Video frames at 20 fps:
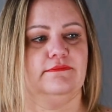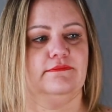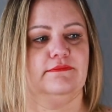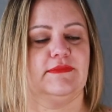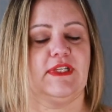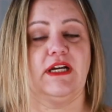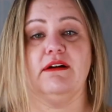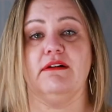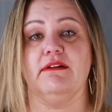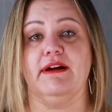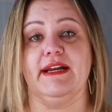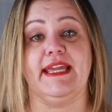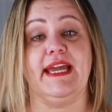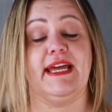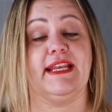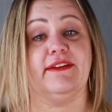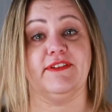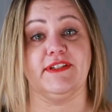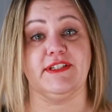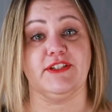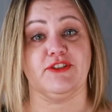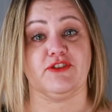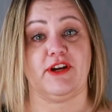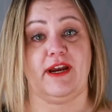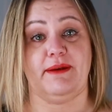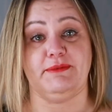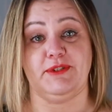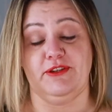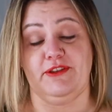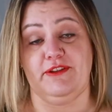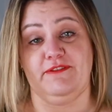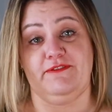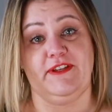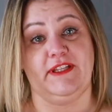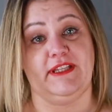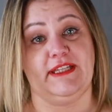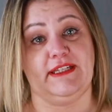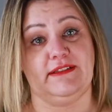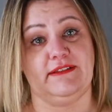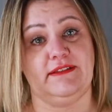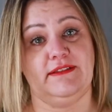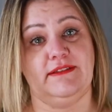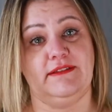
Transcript: I can't even describe to you the feeling.